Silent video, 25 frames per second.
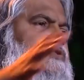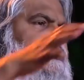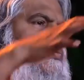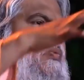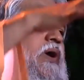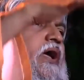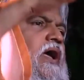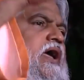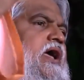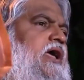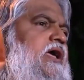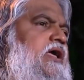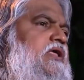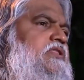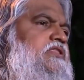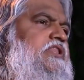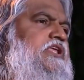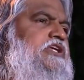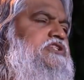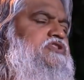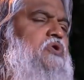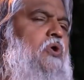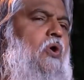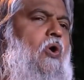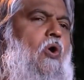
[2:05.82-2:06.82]
where
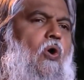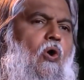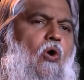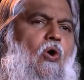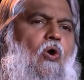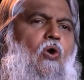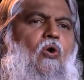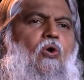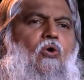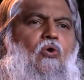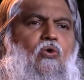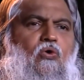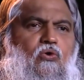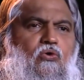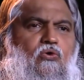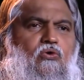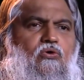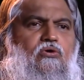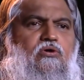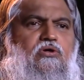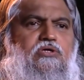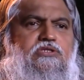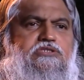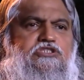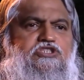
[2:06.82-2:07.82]
this whole
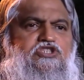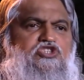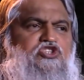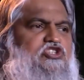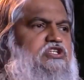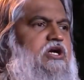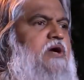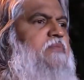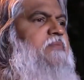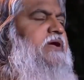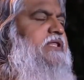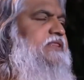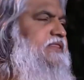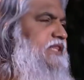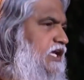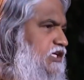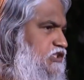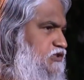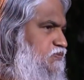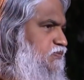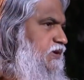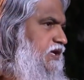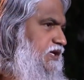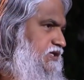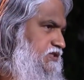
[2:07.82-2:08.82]
drama
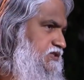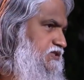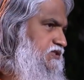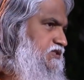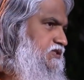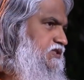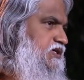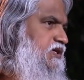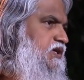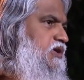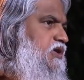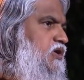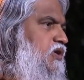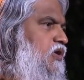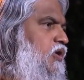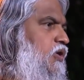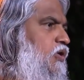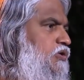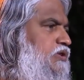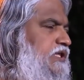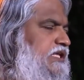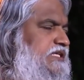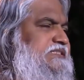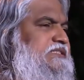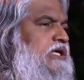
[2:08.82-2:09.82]
takes place,
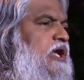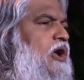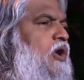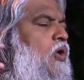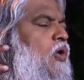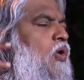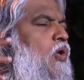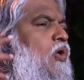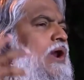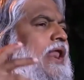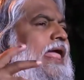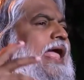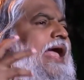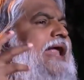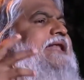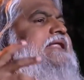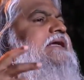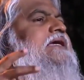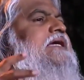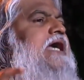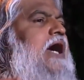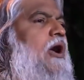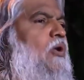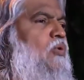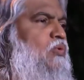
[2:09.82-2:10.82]
or this whole
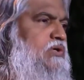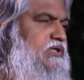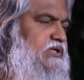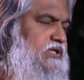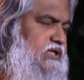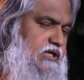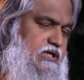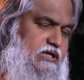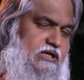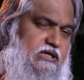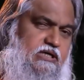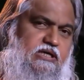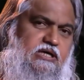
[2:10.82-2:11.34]
encounter